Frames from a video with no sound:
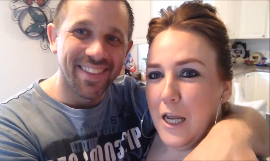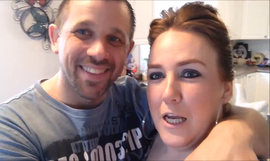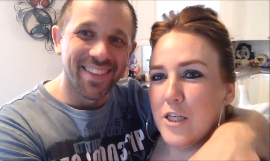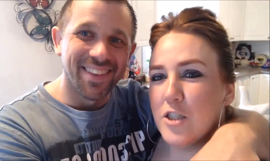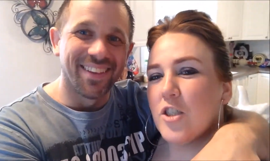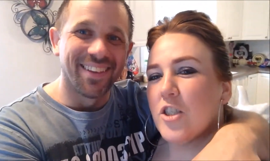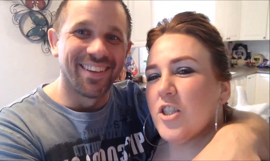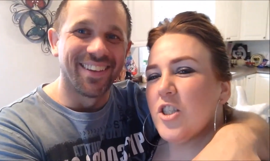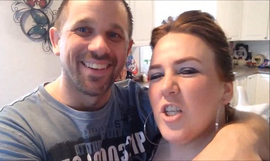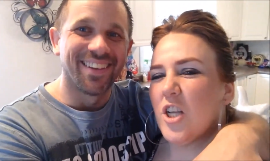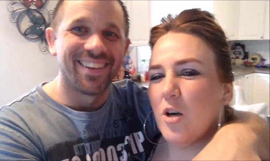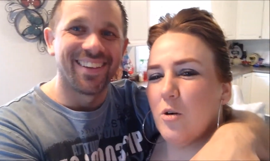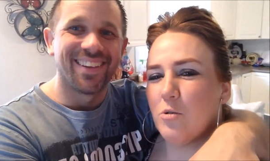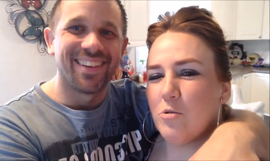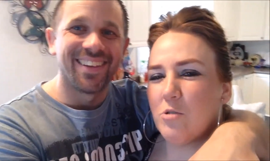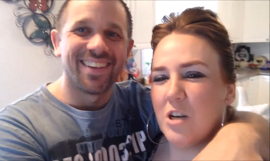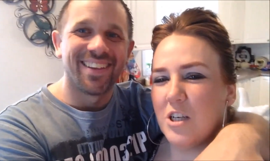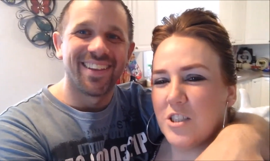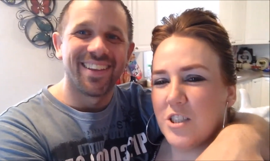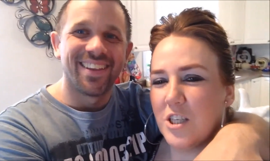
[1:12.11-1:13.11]
Speaker 1: It's just, you know,
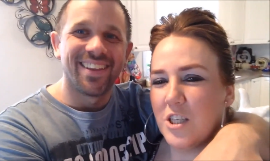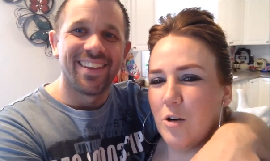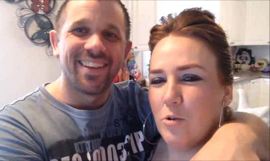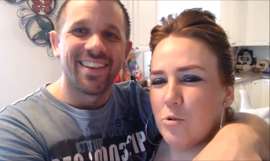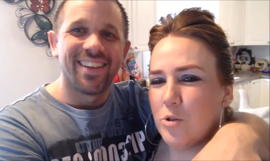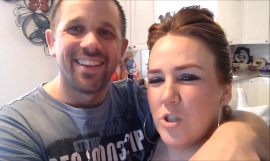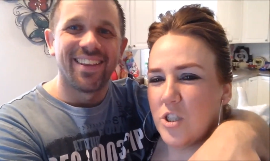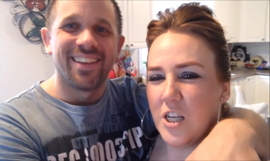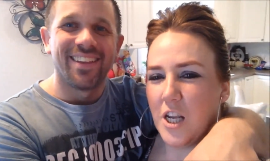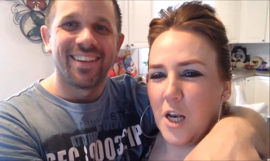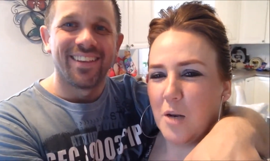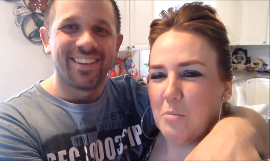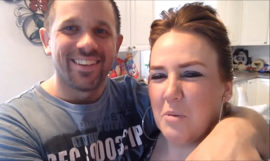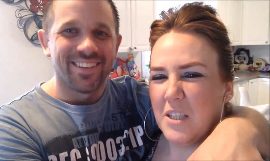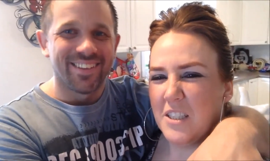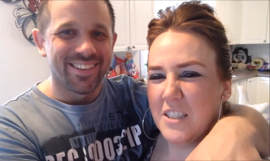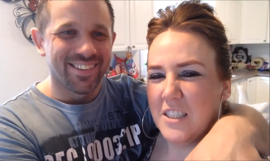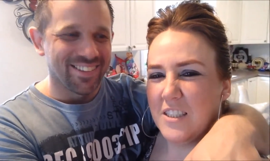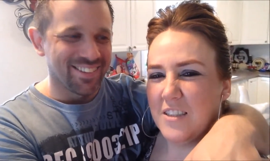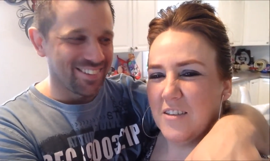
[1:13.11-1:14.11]
across the ocean. Not a big
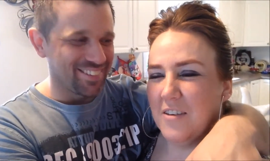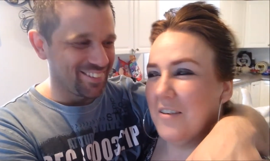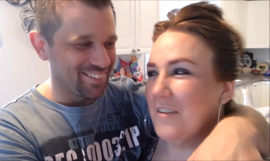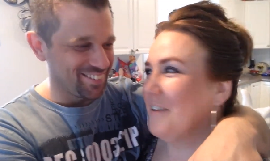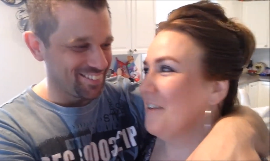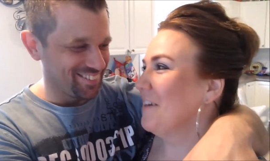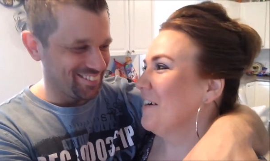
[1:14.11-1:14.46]
deal.